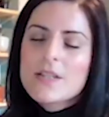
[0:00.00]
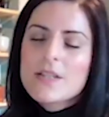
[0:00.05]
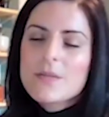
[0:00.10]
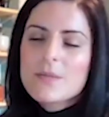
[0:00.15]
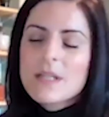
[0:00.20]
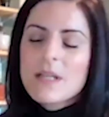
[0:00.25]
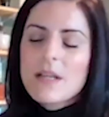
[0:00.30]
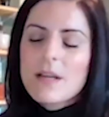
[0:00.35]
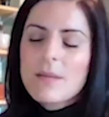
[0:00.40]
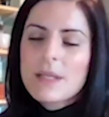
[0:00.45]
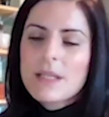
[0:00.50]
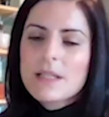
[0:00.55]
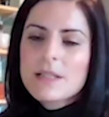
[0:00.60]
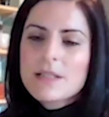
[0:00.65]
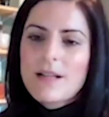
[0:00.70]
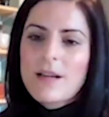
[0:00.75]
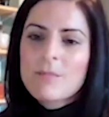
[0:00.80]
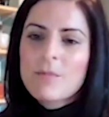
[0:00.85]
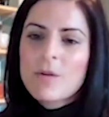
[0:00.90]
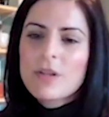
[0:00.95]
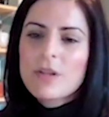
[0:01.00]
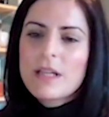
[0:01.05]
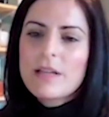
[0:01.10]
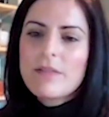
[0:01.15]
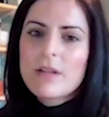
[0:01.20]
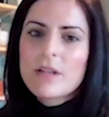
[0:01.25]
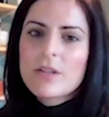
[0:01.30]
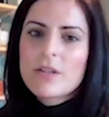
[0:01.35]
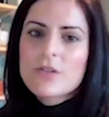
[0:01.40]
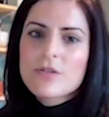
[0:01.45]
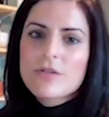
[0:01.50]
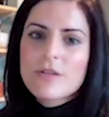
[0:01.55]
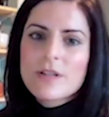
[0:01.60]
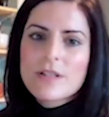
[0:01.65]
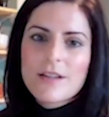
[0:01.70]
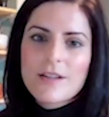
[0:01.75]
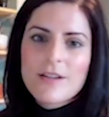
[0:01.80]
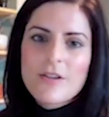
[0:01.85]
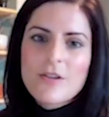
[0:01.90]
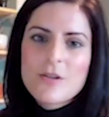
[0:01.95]
so I'm not an evolutionary
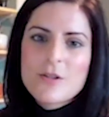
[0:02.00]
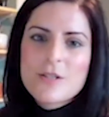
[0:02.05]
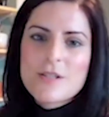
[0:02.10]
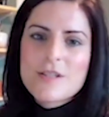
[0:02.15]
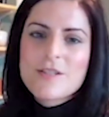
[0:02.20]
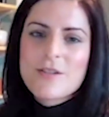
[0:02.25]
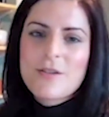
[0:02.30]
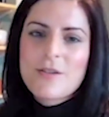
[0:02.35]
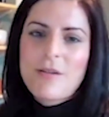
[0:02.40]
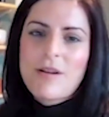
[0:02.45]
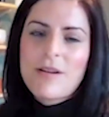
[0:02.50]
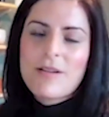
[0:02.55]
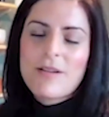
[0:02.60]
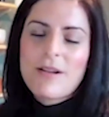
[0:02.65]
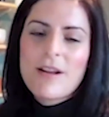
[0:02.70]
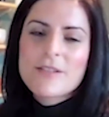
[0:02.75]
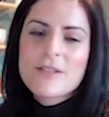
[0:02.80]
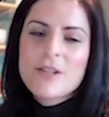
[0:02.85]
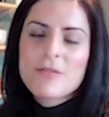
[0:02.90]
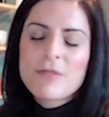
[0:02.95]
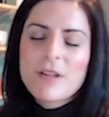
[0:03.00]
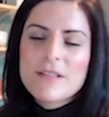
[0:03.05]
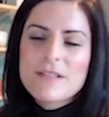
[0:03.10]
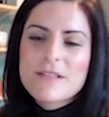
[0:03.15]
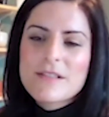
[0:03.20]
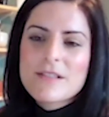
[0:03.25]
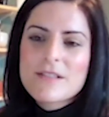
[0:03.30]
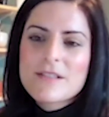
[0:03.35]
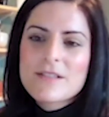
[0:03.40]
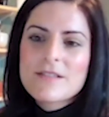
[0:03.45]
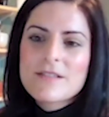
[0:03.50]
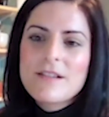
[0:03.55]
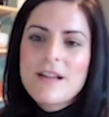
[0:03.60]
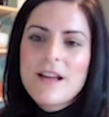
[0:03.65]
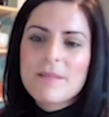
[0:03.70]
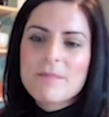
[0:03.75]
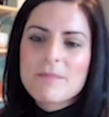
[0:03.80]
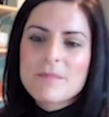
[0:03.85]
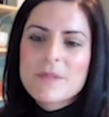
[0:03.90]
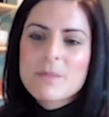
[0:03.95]
psychologist, so I don't like
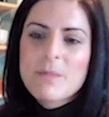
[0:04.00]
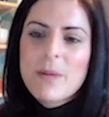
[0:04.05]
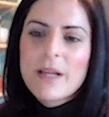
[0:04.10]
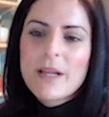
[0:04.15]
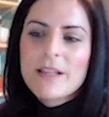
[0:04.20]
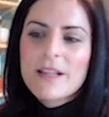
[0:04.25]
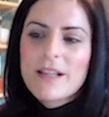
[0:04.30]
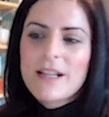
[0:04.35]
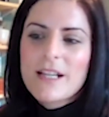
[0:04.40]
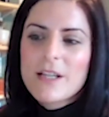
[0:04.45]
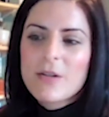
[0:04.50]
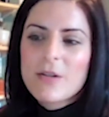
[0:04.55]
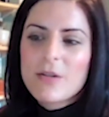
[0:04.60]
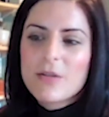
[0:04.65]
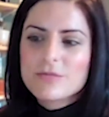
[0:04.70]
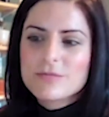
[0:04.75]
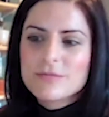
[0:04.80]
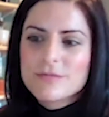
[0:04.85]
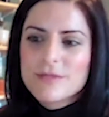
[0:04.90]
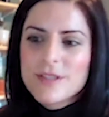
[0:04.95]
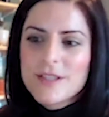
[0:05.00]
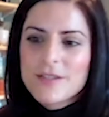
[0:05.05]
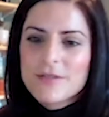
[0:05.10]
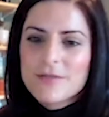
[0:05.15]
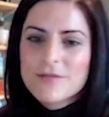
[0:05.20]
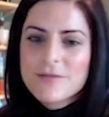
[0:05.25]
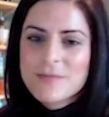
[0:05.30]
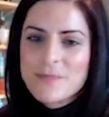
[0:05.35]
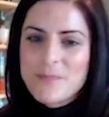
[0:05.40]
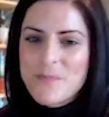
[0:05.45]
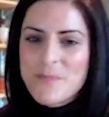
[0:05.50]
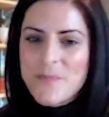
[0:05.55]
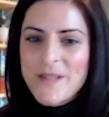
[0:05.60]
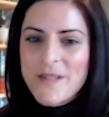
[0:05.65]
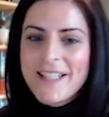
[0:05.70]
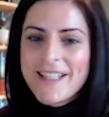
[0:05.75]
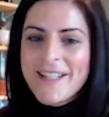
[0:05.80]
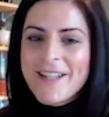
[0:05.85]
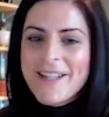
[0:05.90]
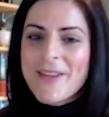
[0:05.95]
to speculate on kind of
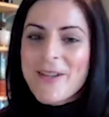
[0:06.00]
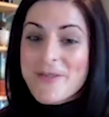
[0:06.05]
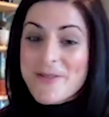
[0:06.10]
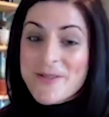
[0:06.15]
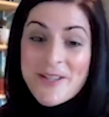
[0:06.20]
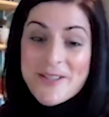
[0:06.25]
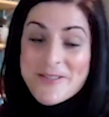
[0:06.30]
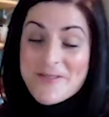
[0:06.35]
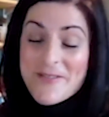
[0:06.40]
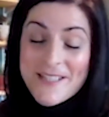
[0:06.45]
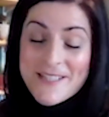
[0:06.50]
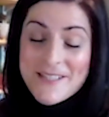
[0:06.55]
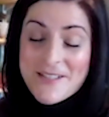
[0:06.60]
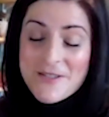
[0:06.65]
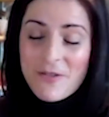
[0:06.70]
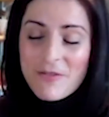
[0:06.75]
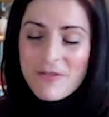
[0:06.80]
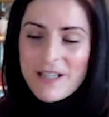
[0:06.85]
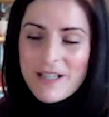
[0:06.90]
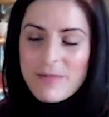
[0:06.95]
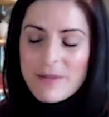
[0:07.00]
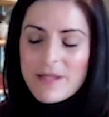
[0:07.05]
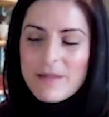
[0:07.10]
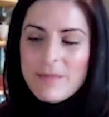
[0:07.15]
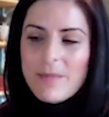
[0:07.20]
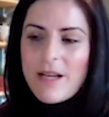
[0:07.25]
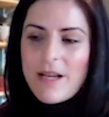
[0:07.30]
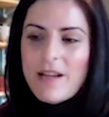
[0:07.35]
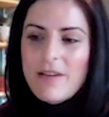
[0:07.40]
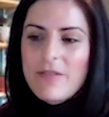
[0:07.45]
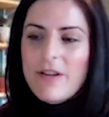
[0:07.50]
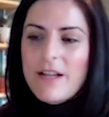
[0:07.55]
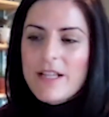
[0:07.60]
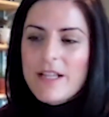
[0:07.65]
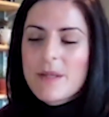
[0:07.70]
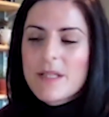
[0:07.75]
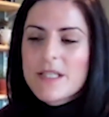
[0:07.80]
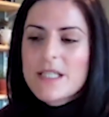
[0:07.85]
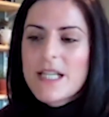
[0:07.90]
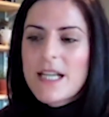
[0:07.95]
those kinds of things. It's not really within my
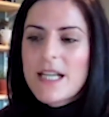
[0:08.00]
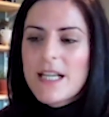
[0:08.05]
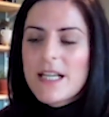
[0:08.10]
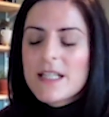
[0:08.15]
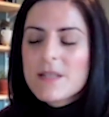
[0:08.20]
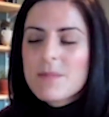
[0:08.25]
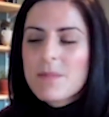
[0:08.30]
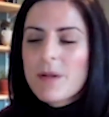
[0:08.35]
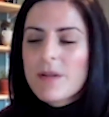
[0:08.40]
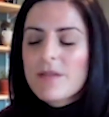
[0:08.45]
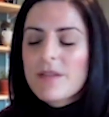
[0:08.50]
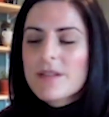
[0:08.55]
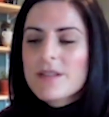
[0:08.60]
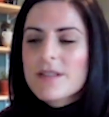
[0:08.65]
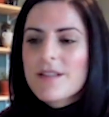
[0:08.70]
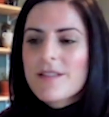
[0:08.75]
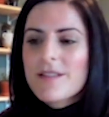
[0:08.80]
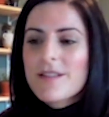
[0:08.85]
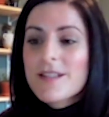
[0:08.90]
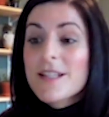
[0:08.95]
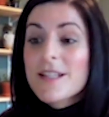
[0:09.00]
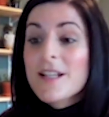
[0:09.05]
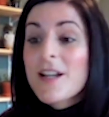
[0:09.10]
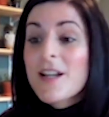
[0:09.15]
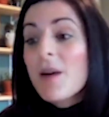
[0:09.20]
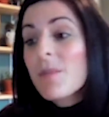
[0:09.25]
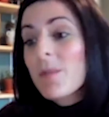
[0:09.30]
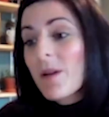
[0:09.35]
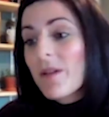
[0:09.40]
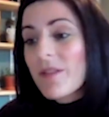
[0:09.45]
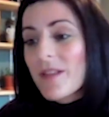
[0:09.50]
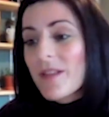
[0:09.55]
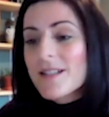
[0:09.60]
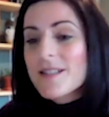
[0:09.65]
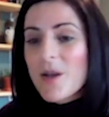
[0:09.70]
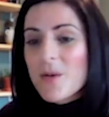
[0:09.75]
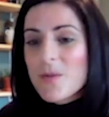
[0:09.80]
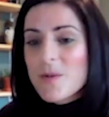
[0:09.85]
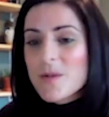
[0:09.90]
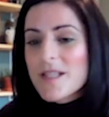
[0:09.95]
expertise, but there's a couple of things
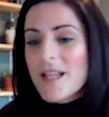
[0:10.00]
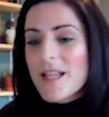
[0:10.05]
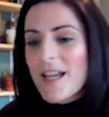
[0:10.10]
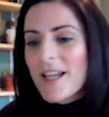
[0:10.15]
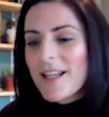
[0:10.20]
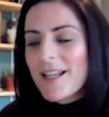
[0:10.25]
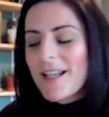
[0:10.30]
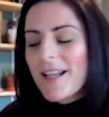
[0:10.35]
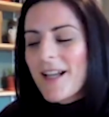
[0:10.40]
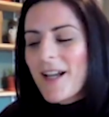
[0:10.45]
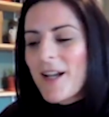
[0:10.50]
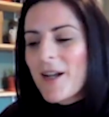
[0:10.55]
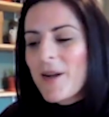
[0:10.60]
that I would say.